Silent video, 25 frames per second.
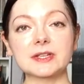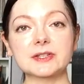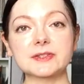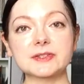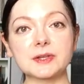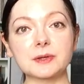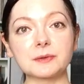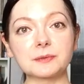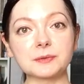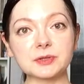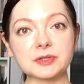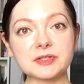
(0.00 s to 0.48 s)

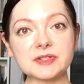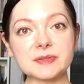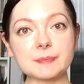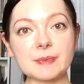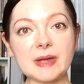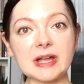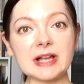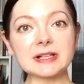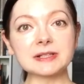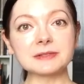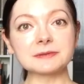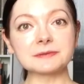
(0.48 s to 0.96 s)
So if you
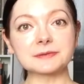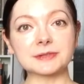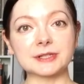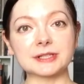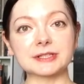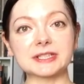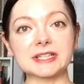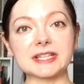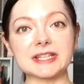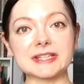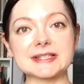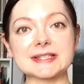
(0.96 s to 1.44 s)
smell
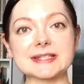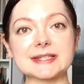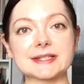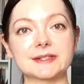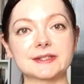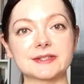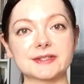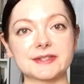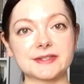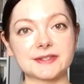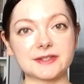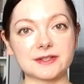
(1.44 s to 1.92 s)

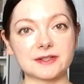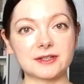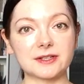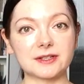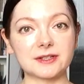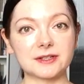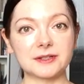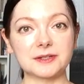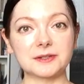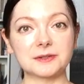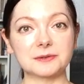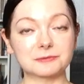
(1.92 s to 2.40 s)
frankincense
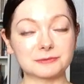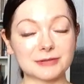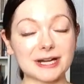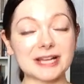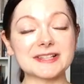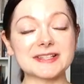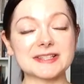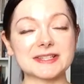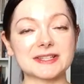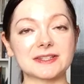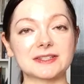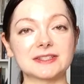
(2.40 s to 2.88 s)

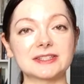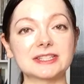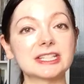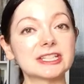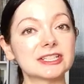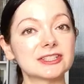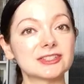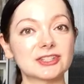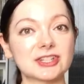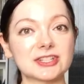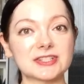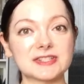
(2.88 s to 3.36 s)
resin,
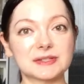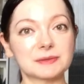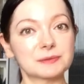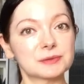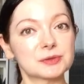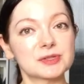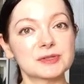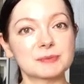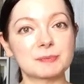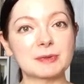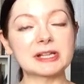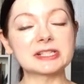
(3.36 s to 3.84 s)
just
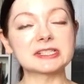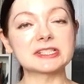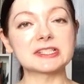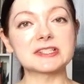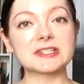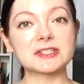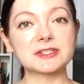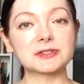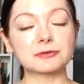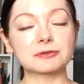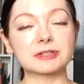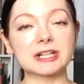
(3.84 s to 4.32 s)
if you smell
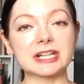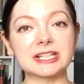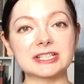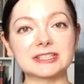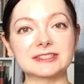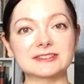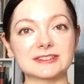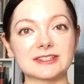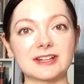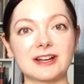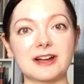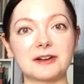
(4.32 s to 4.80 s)
it
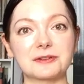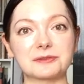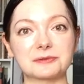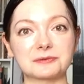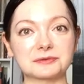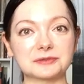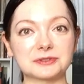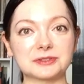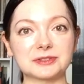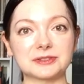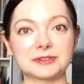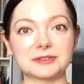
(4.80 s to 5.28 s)
straight out
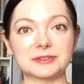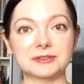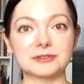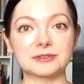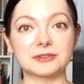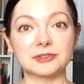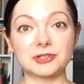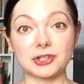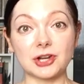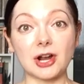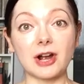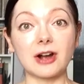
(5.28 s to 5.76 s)
of
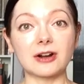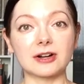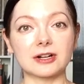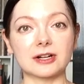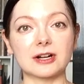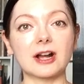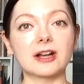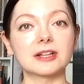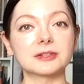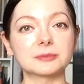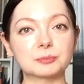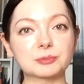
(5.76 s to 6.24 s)
the
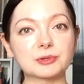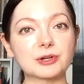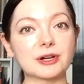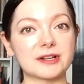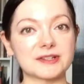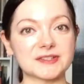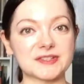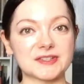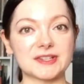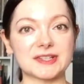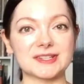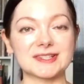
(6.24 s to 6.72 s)
jar,
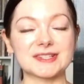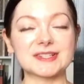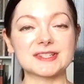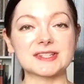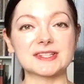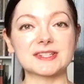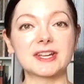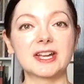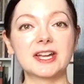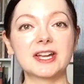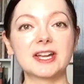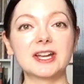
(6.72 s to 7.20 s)
unprocessed,